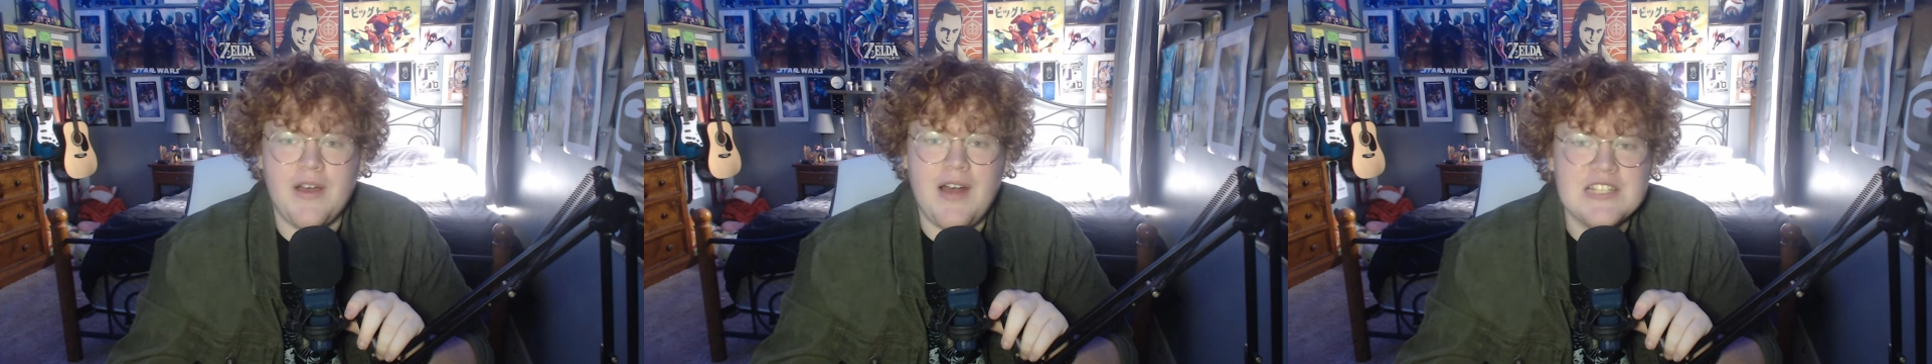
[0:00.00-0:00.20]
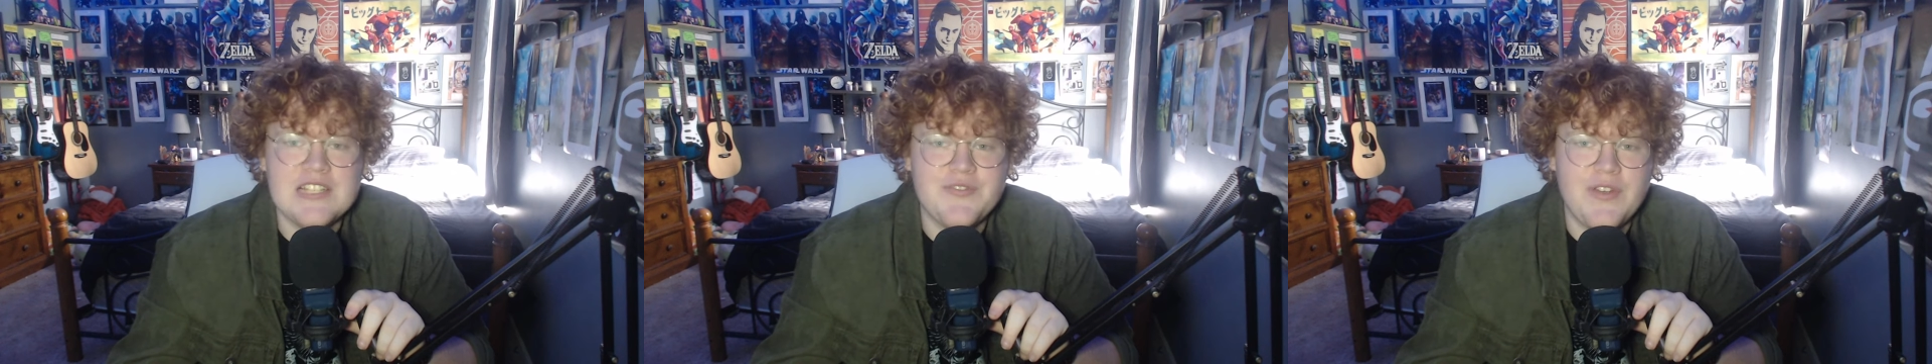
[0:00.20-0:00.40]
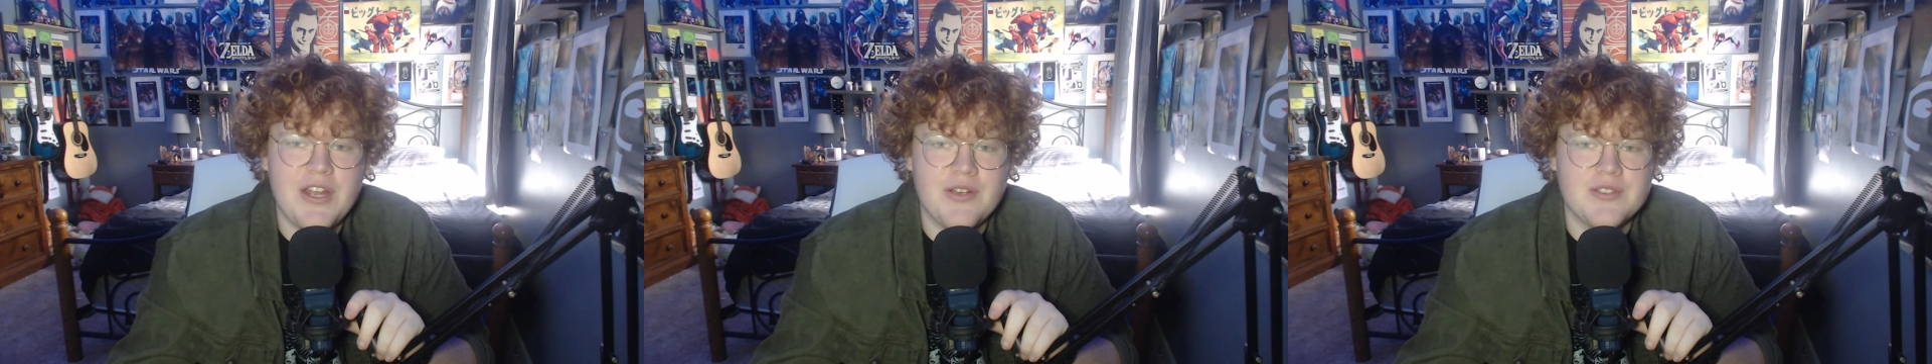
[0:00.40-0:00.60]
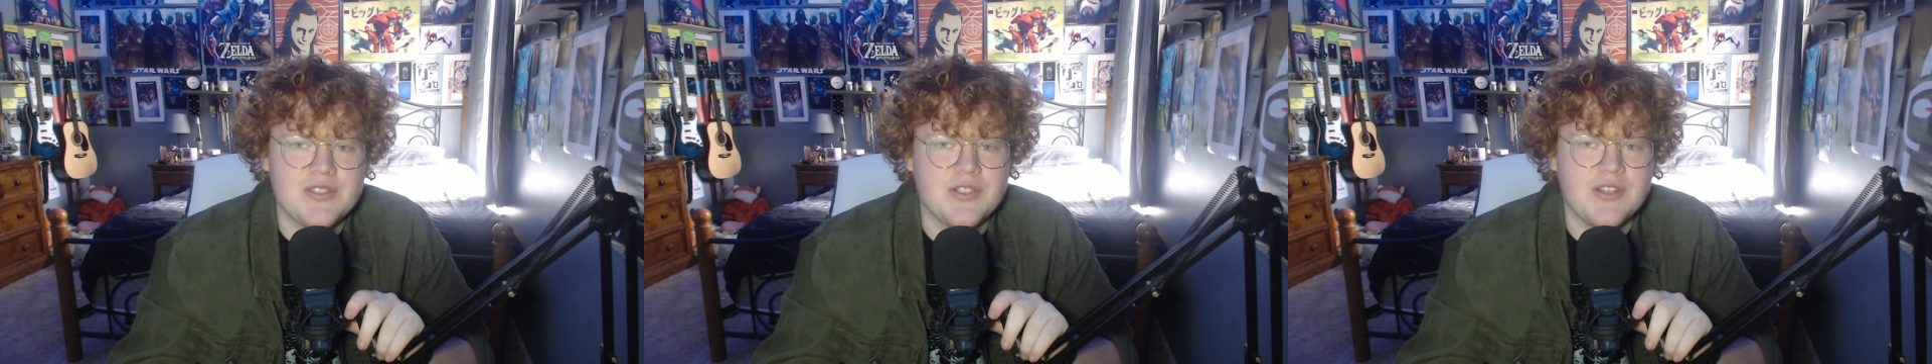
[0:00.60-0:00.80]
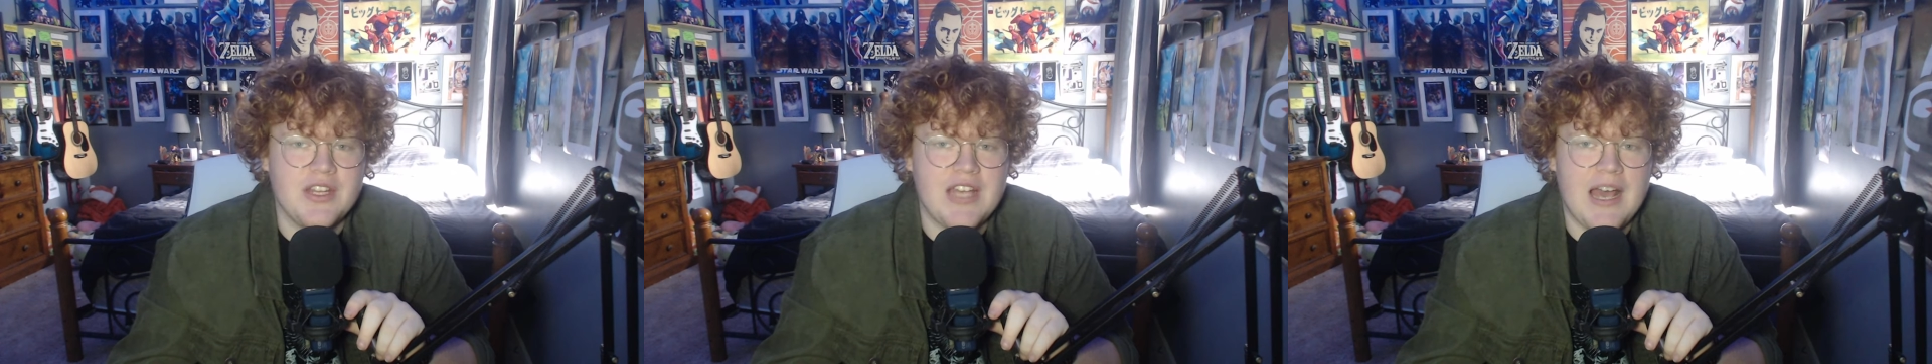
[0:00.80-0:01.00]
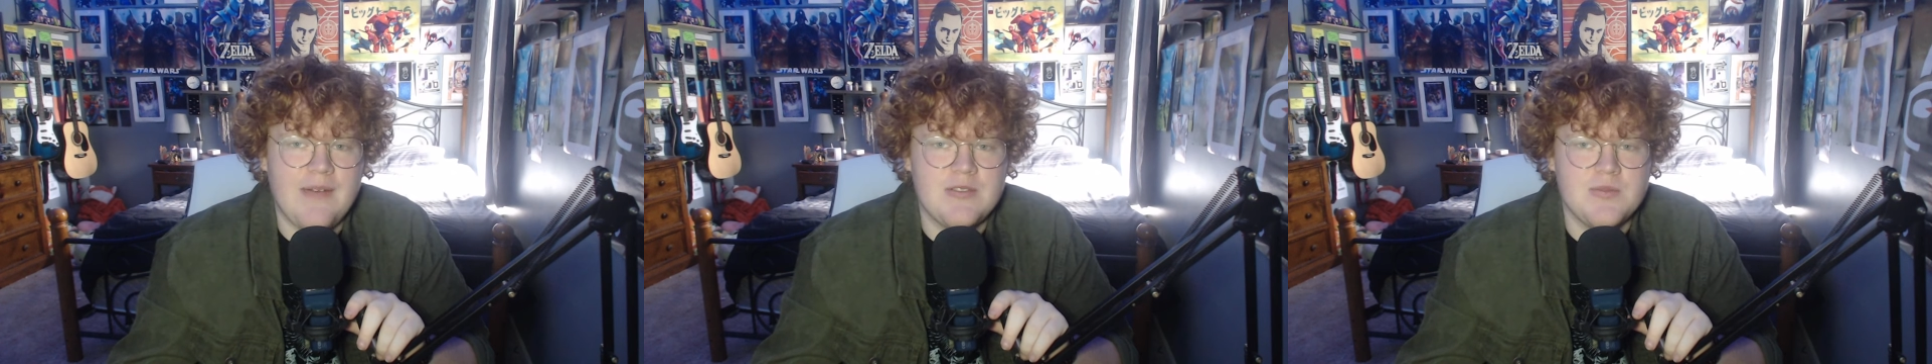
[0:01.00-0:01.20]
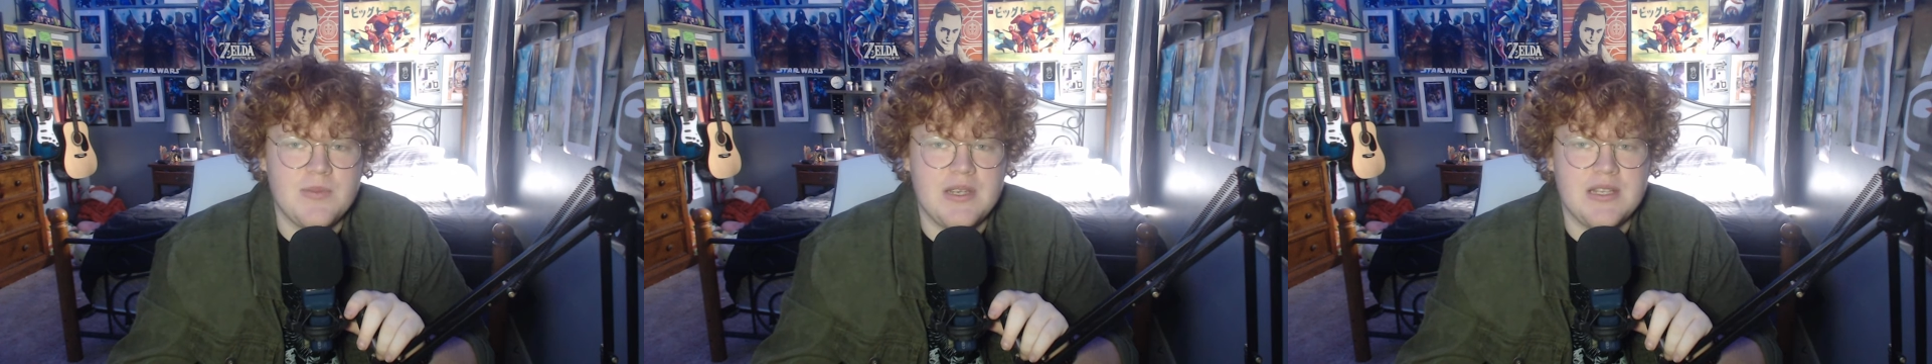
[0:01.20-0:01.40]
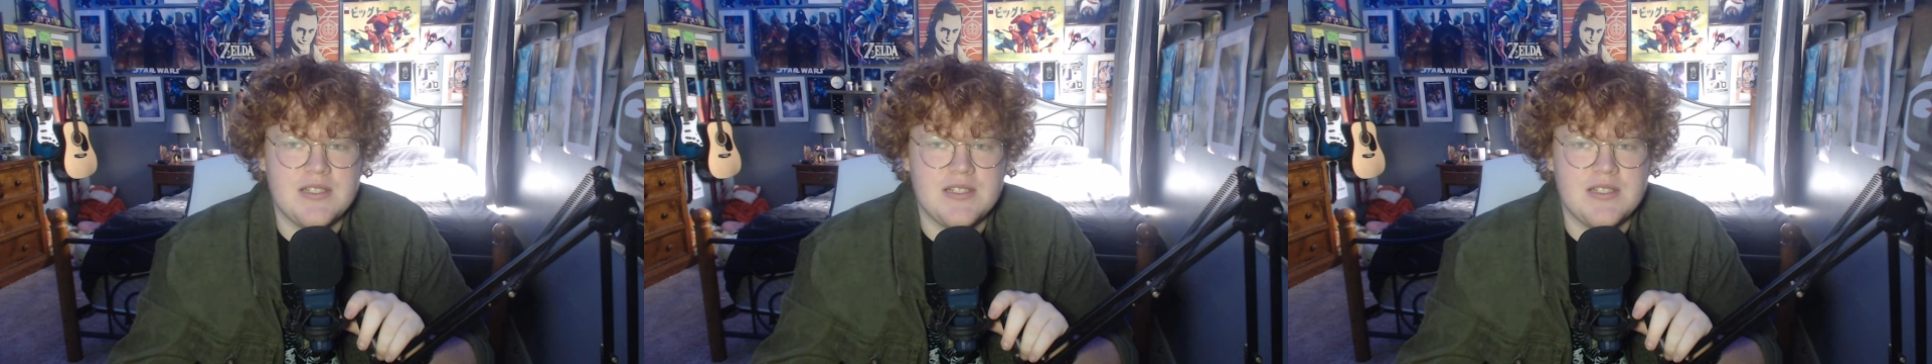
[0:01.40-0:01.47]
last video certainly helped me